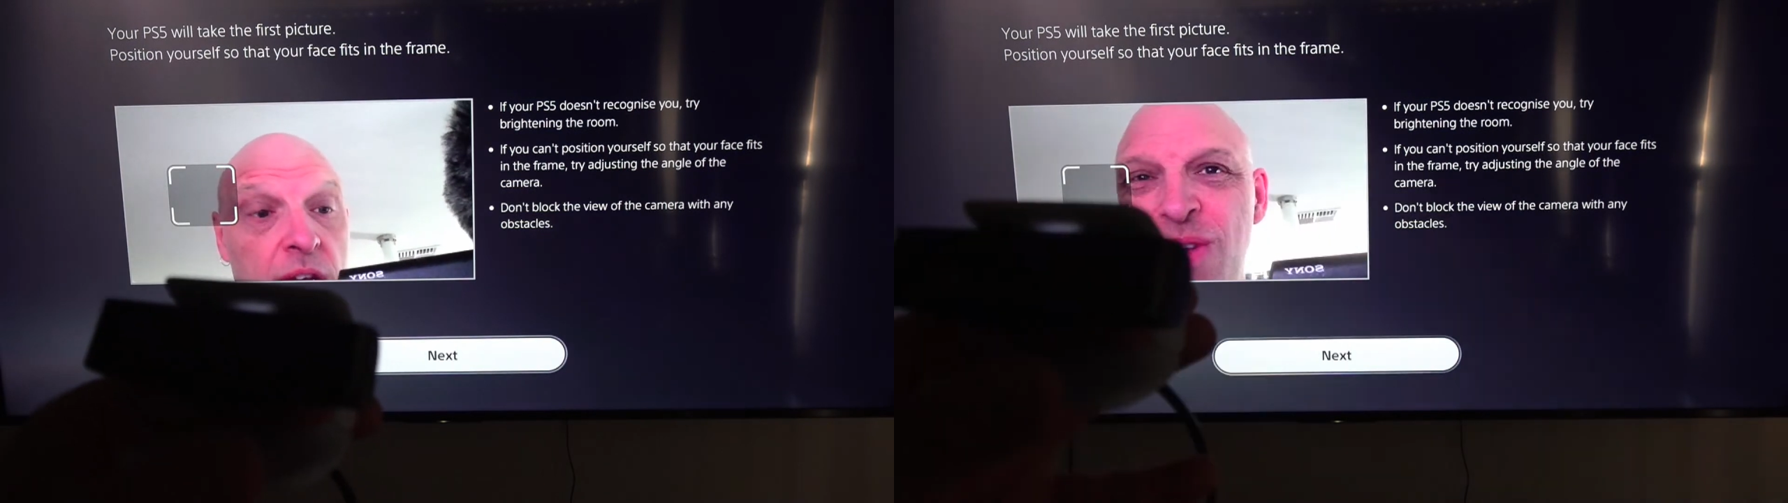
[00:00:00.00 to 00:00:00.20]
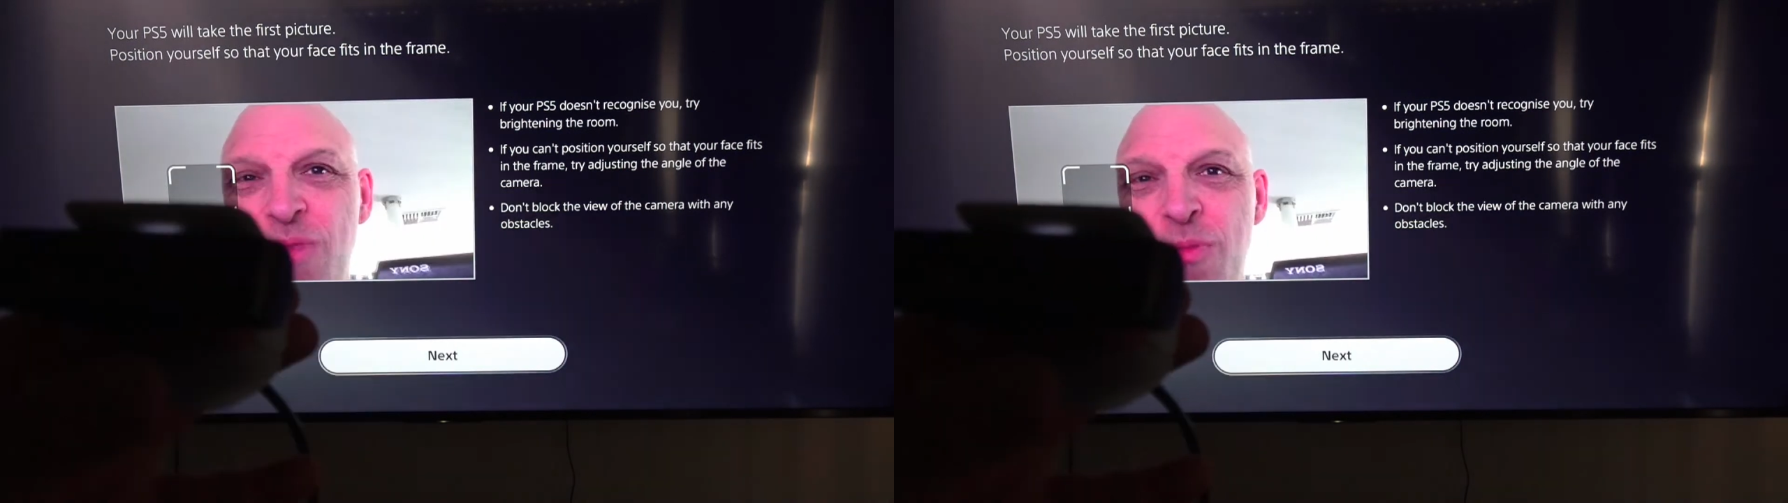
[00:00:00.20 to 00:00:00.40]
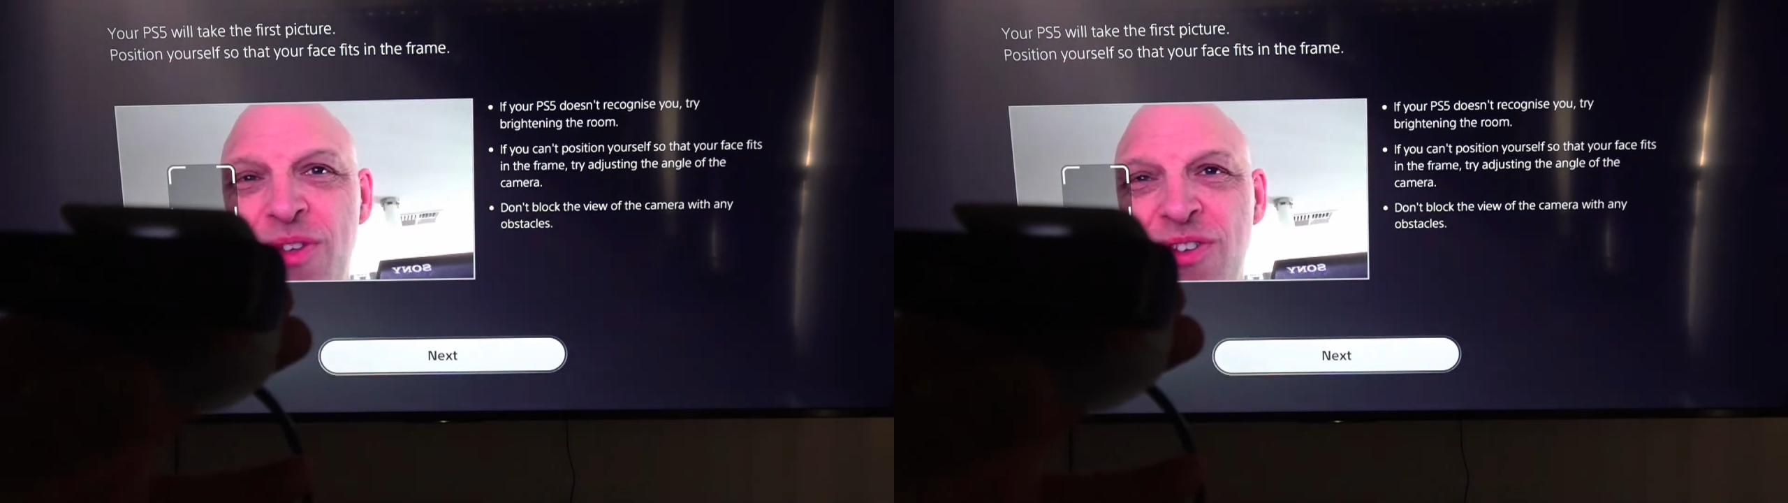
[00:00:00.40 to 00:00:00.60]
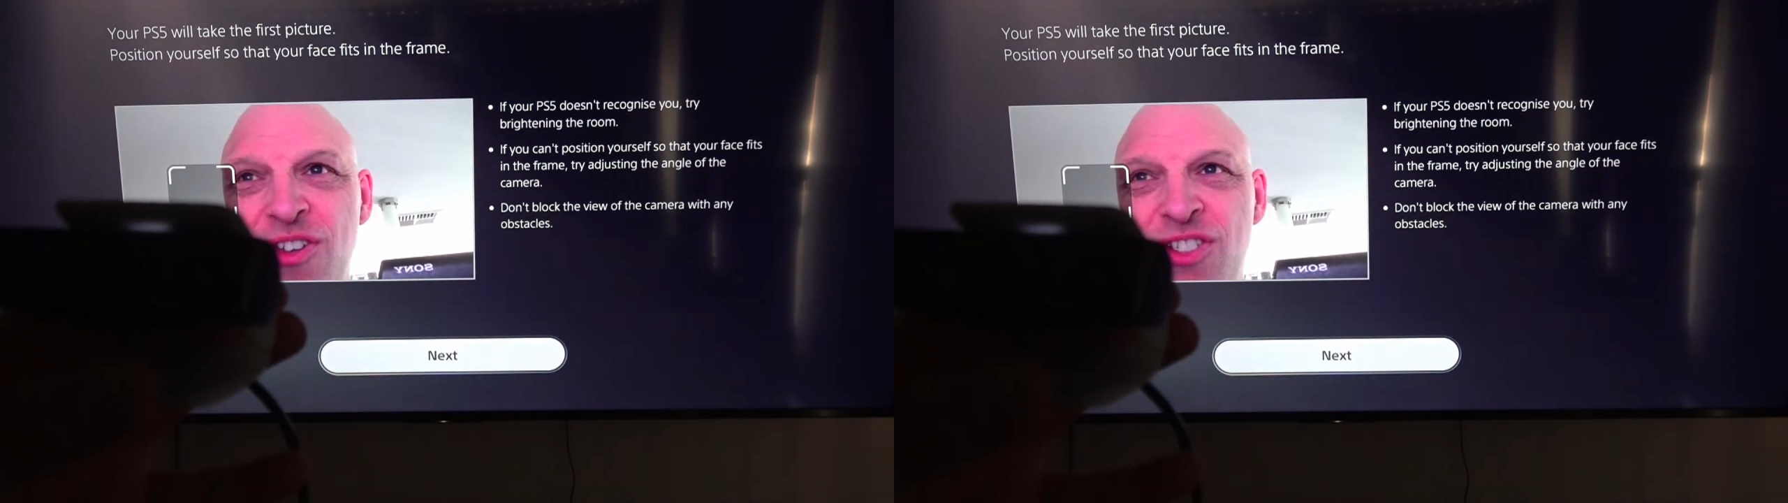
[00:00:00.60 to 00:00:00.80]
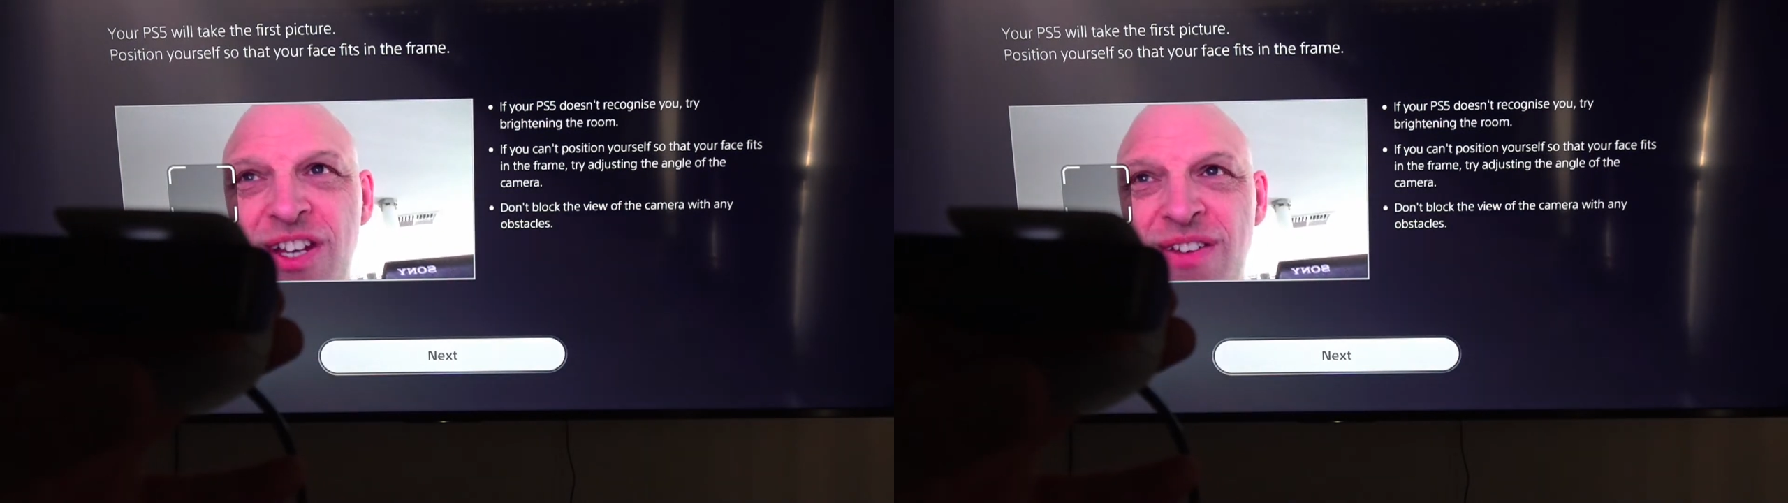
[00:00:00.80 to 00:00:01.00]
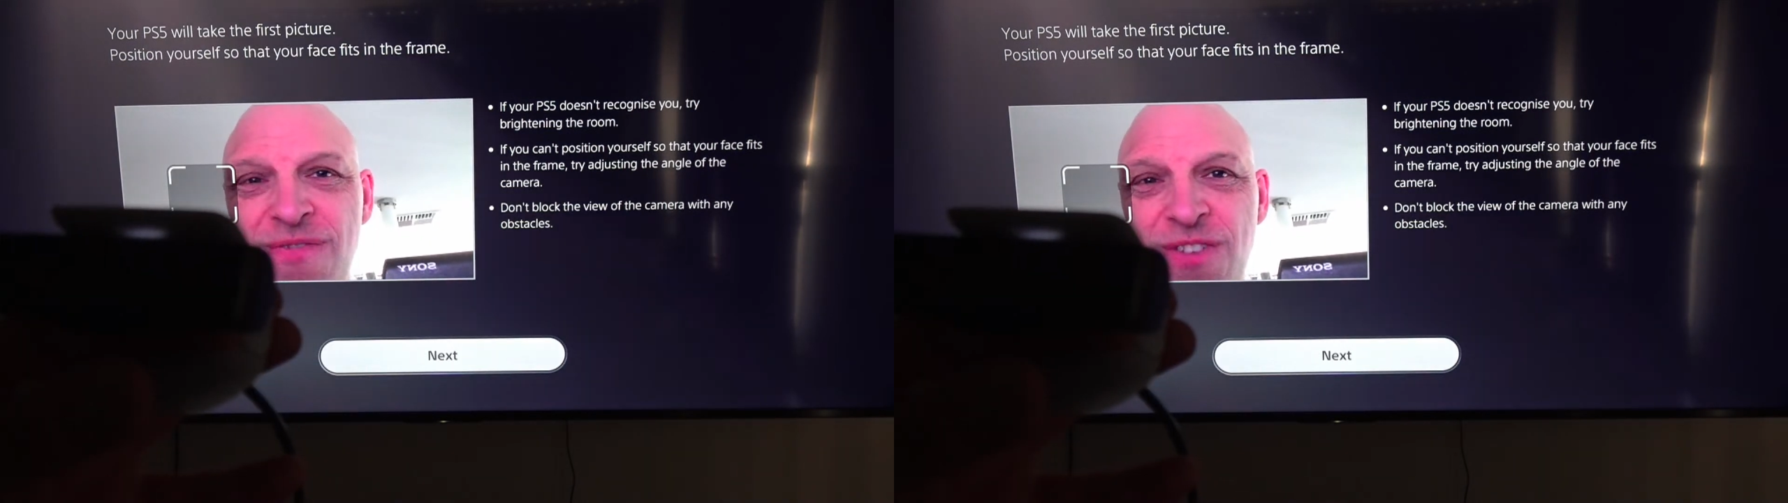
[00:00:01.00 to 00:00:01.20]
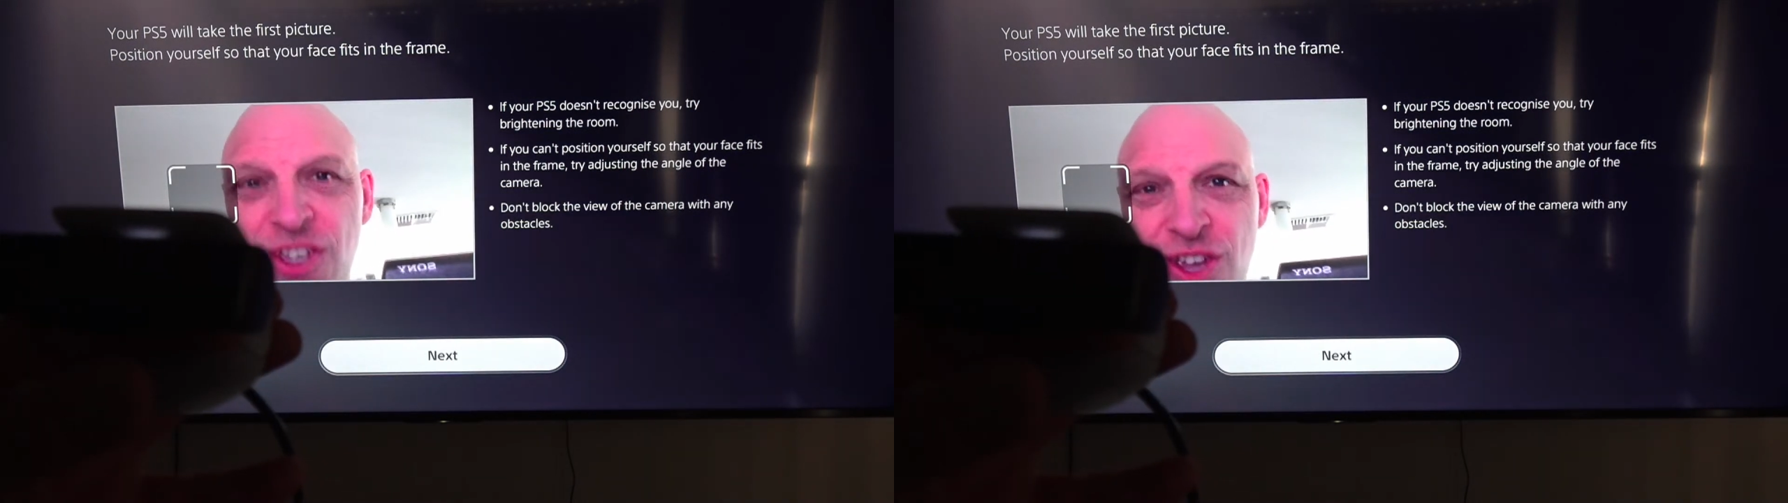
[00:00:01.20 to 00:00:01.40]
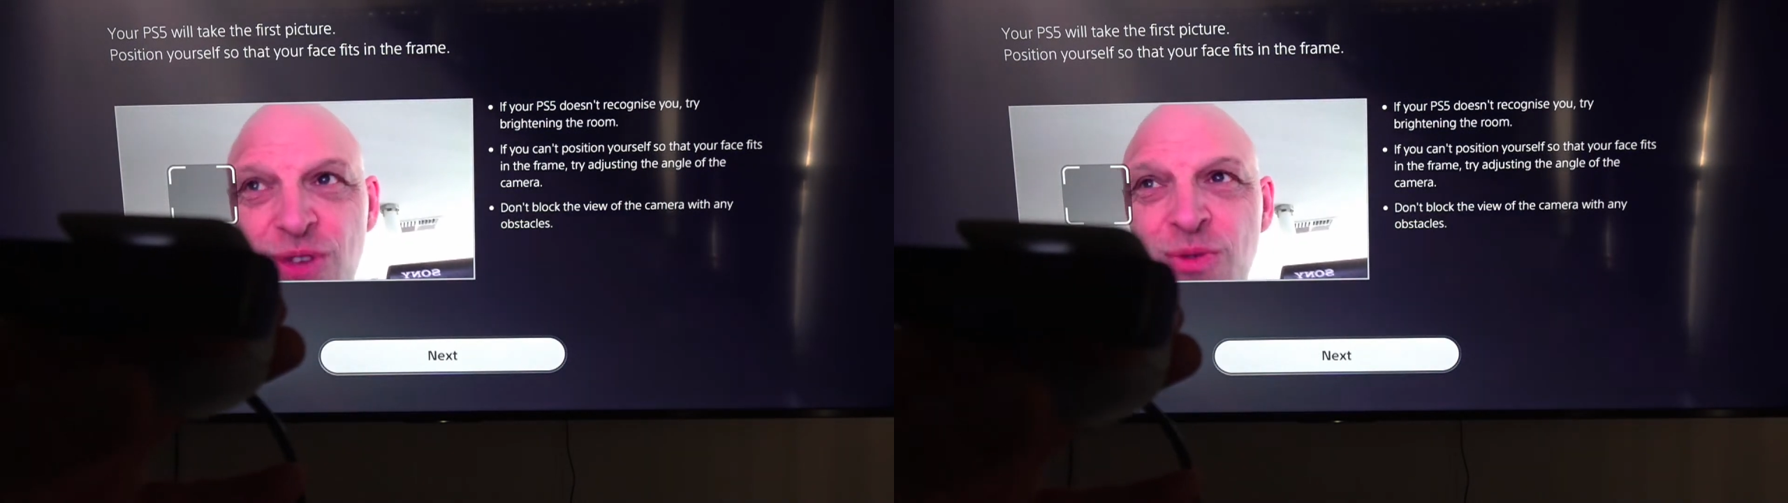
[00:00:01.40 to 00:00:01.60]
will be searching for
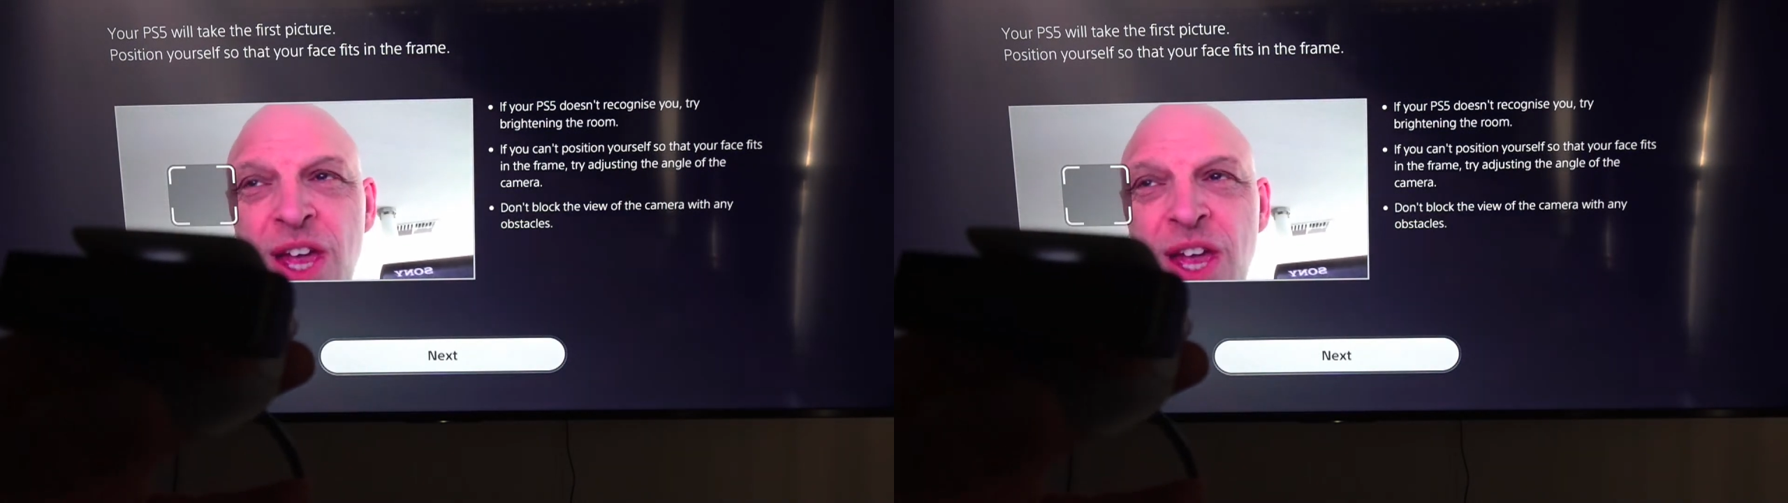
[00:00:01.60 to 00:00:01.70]
you,